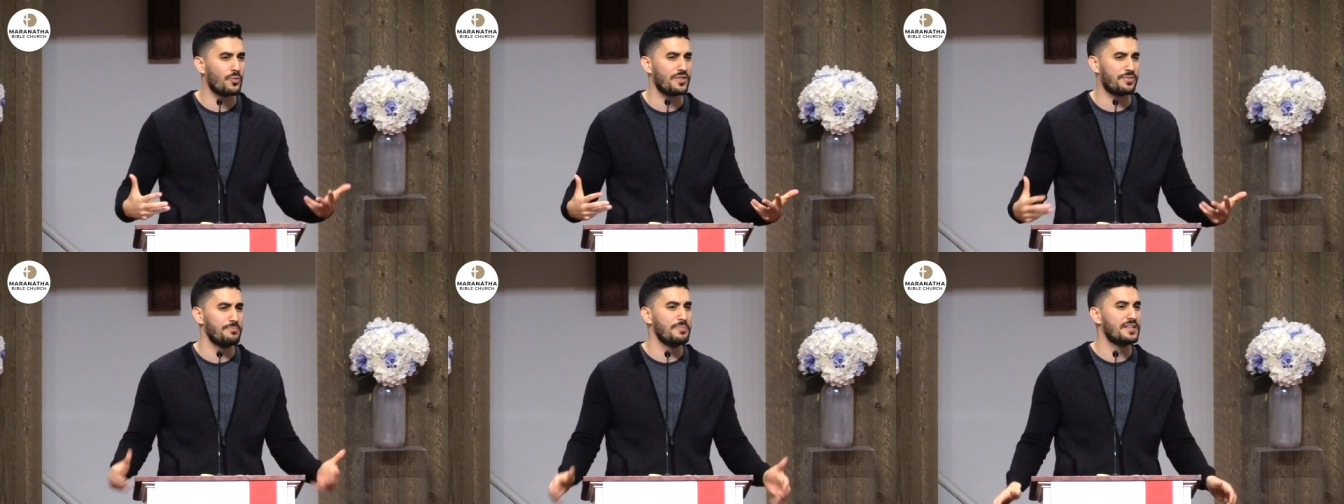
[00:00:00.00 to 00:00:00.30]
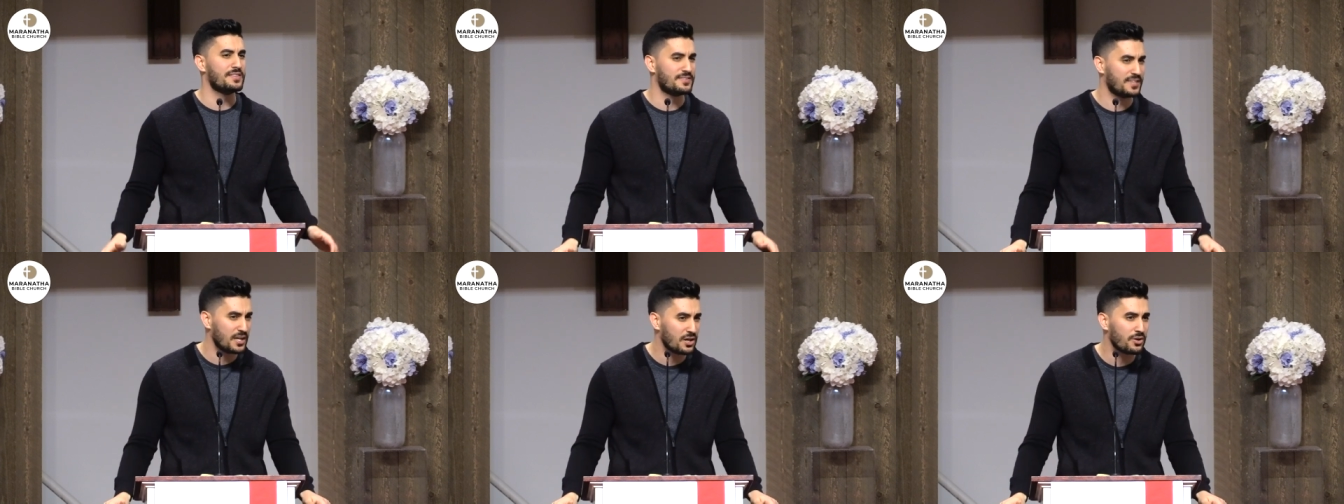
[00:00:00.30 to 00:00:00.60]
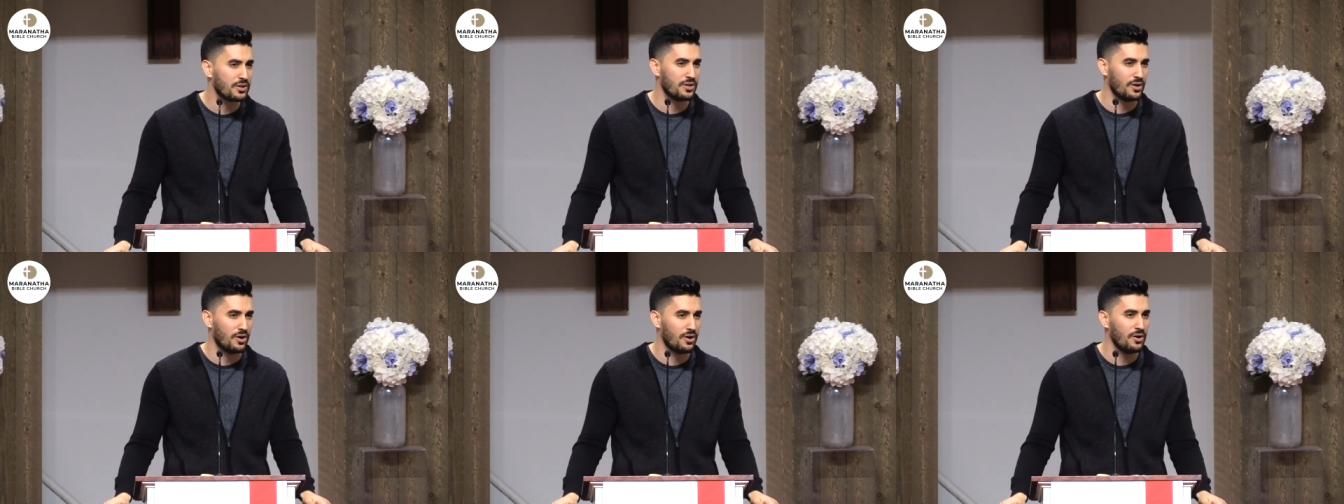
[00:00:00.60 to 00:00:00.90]
with
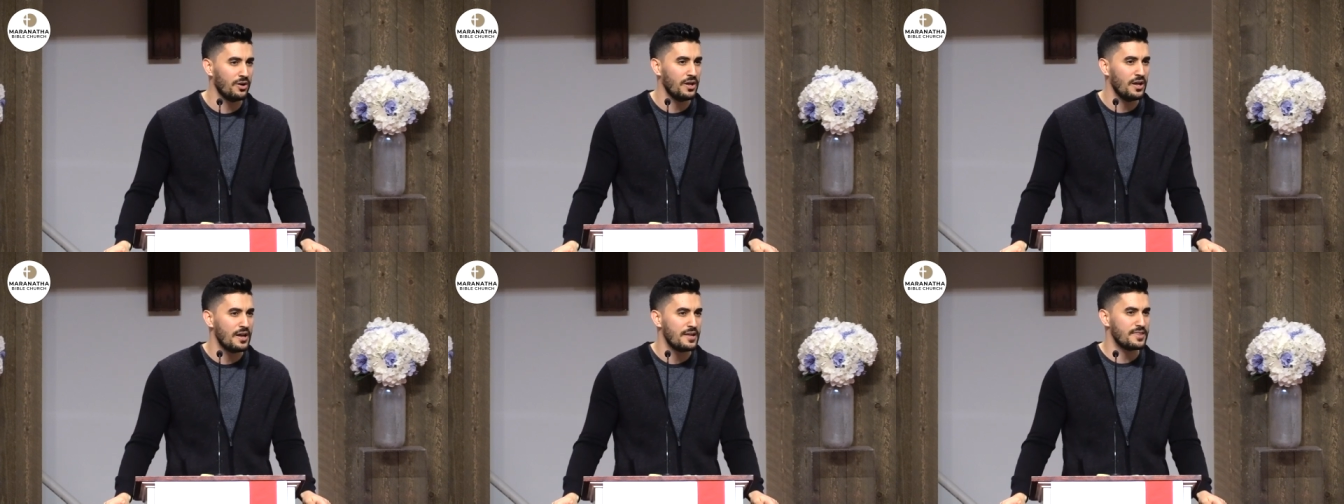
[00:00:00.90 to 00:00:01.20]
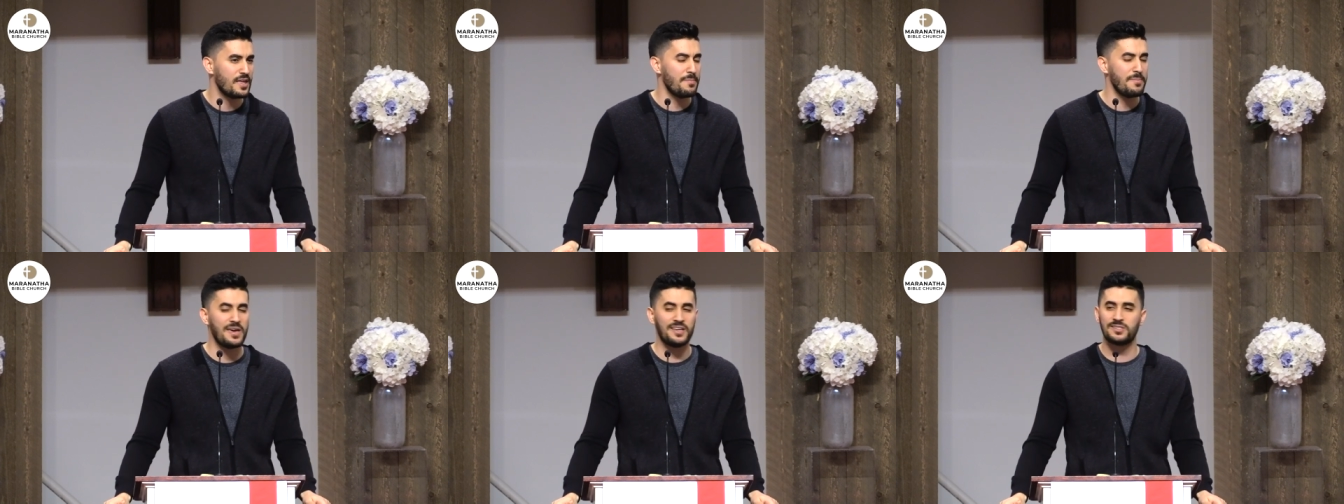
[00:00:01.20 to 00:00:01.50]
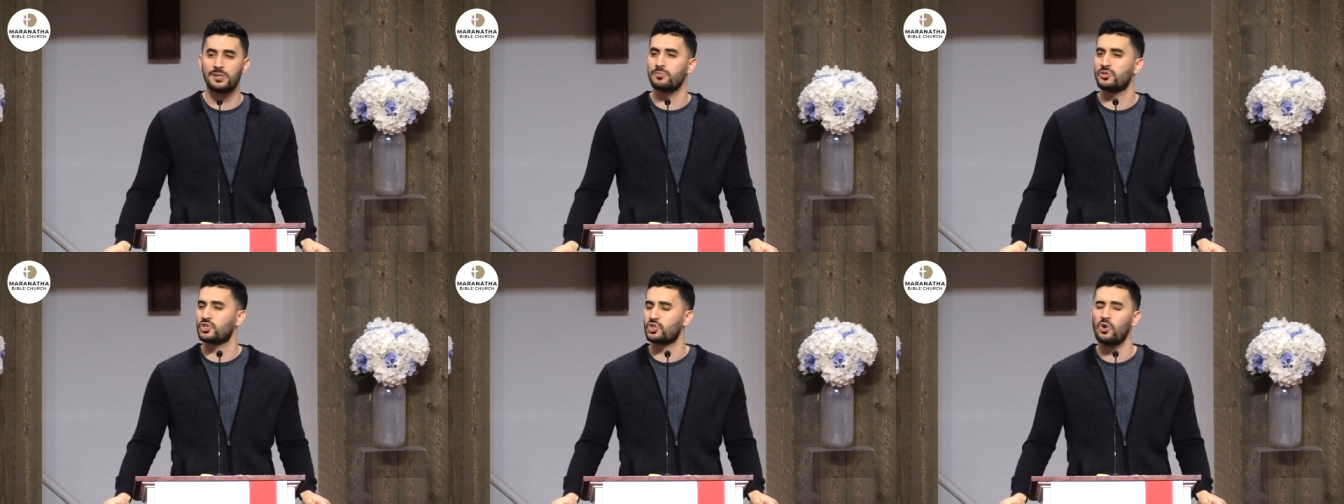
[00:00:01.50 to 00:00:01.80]
material that
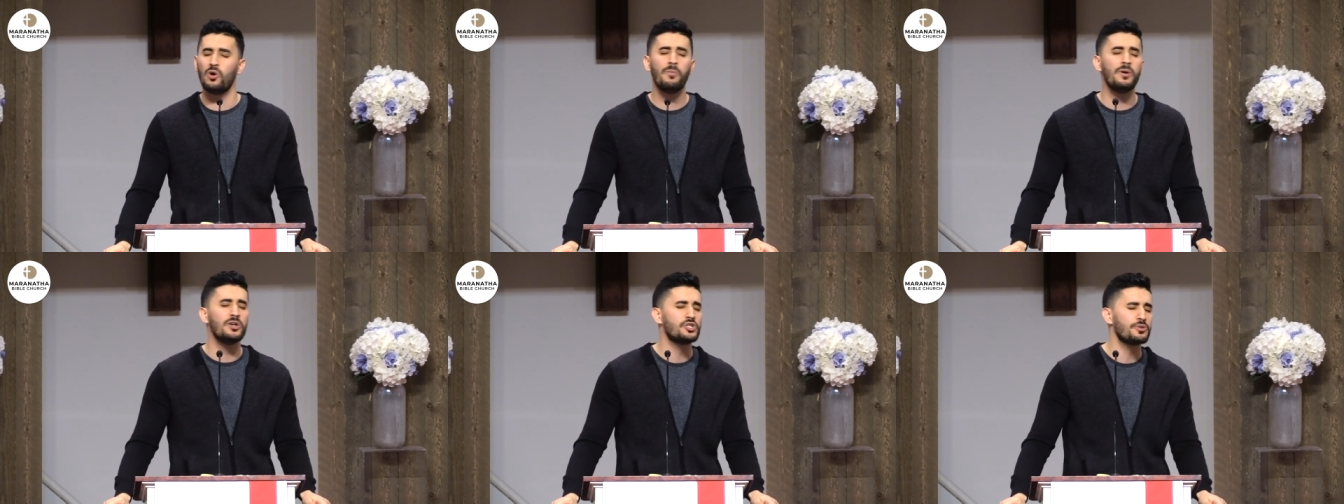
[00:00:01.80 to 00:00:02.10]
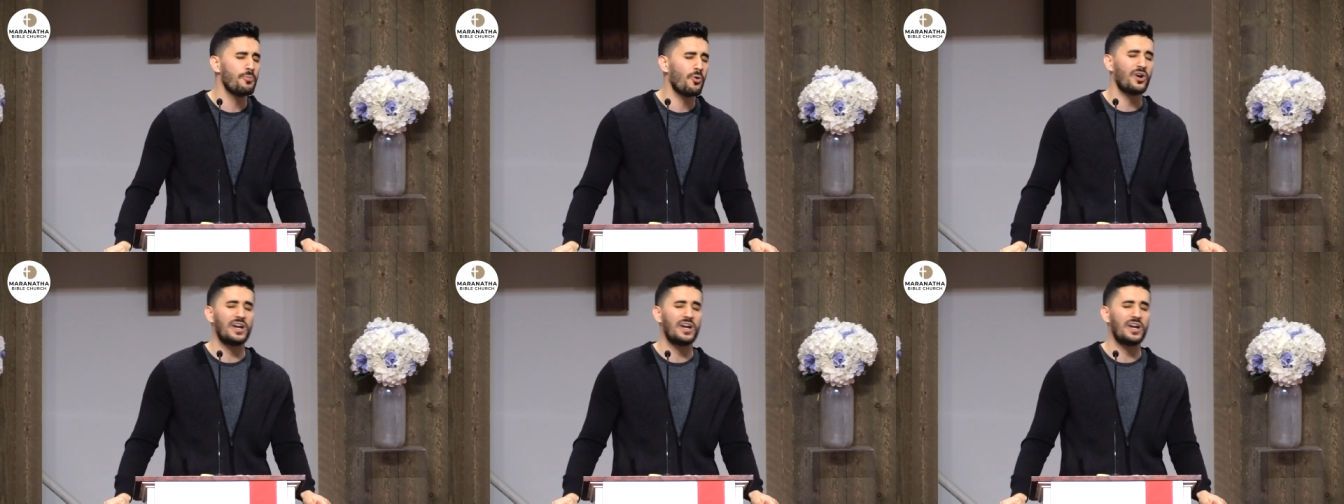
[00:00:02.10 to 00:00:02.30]
makes him so much